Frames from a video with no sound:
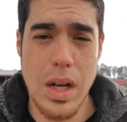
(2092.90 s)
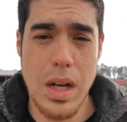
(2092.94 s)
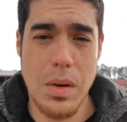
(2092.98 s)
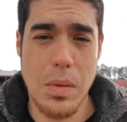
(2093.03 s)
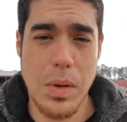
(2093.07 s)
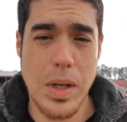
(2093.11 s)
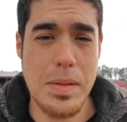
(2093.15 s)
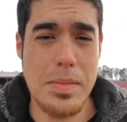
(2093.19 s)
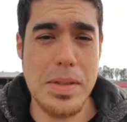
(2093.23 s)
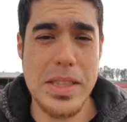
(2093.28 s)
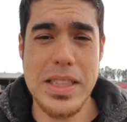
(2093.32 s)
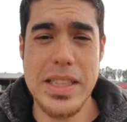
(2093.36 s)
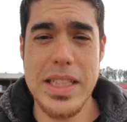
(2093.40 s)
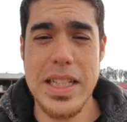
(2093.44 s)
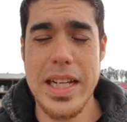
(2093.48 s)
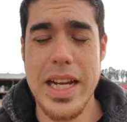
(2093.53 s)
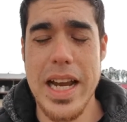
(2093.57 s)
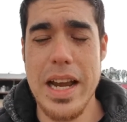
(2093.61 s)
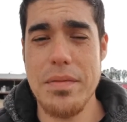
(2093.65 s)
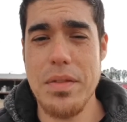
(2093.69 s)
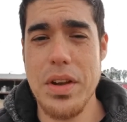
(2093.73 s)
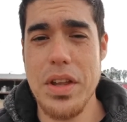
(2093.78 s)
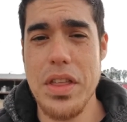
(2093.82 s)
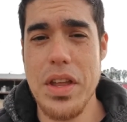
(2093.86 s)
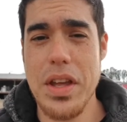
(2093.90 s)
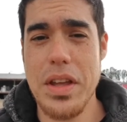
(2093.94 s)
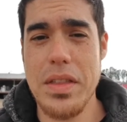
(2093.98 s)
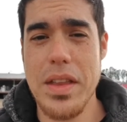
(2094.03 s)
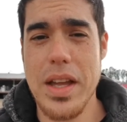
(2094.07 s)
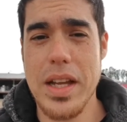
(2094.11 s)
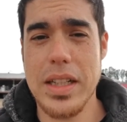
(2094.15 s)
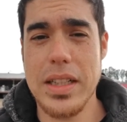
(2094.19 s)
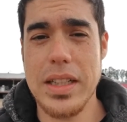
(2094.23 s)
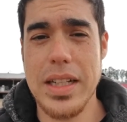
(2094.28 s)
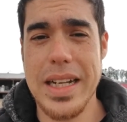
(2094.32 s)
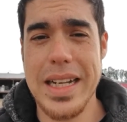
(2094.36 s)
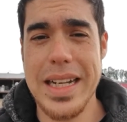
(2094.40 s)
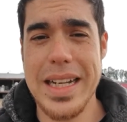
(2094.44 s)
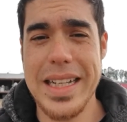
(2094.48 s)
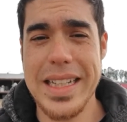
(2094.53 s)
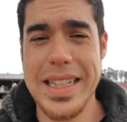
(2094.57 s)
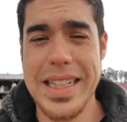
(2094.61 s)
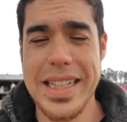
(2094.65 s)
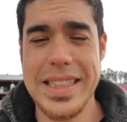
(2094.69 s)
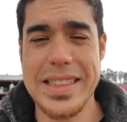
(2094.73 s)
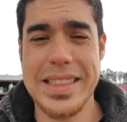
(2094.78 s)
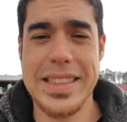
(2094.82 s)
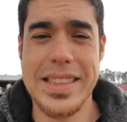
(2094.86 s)
We're going to be seeing everything that
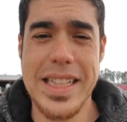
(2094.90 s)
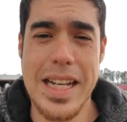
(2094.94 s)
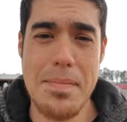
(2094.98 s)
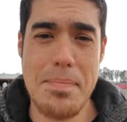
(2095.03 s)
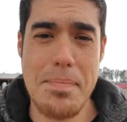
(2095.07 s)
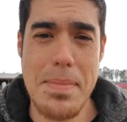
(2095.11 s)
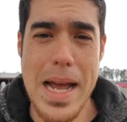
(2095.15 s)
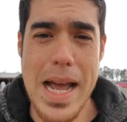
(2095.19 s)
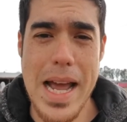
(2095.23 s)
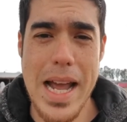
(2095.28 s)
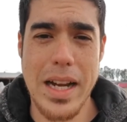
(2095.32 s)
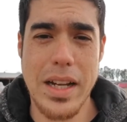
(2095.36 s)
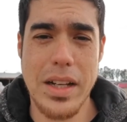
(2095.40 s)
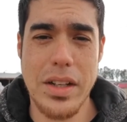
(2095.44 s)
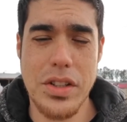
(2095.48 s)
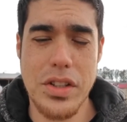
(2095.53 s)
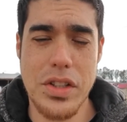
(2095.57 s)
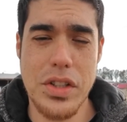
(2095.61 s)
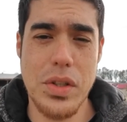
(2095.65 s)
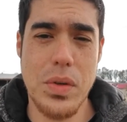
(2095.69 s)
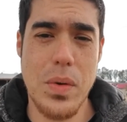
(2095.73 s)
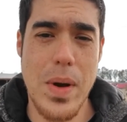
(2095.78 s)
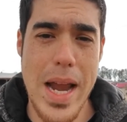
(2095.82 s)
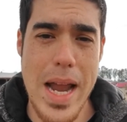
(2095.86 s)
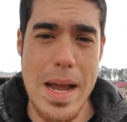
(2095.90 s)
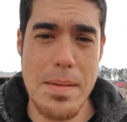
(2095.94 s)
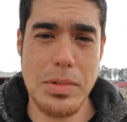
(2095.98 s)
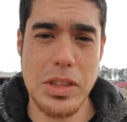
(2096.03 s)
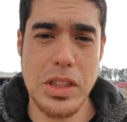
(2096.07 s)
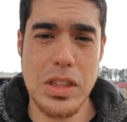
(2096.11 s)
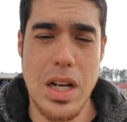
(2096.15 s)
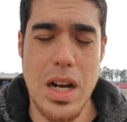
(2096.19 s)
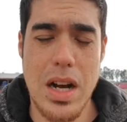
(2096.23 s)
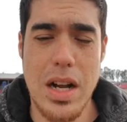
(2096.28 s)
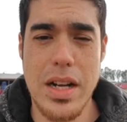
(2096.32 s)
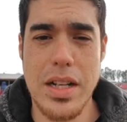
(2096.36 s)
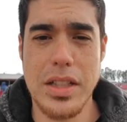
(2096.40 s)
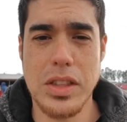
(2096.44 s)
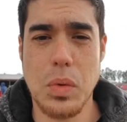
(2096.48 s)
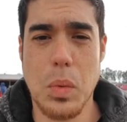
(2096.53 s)
gets sent back to Amazon,